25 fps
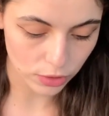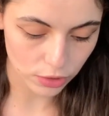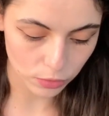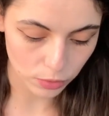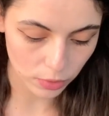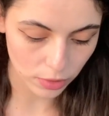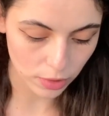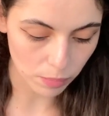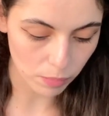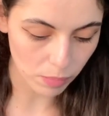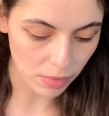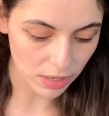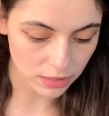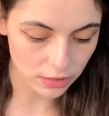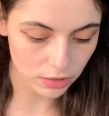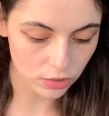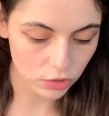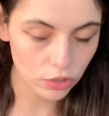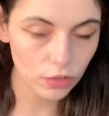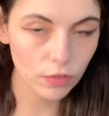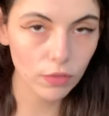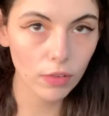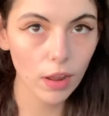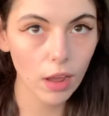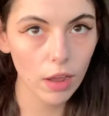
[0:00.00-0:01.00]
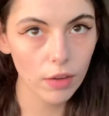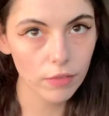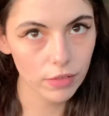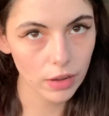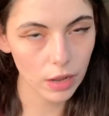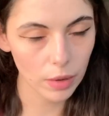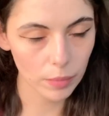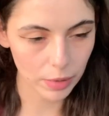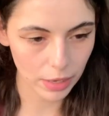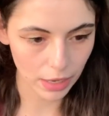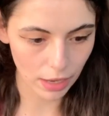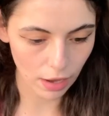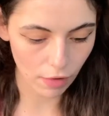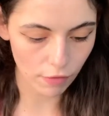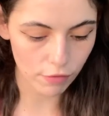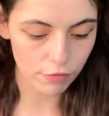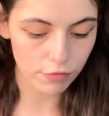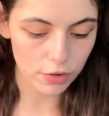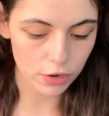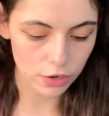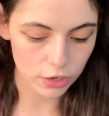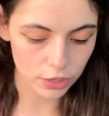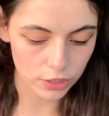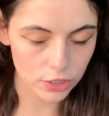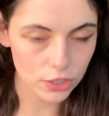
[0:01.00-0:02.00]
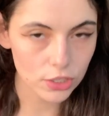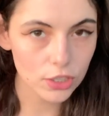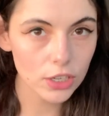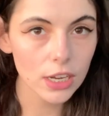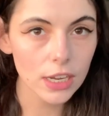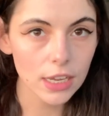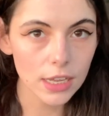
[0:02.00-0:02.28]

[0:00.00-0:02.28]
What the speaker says: with the message of love coming out first,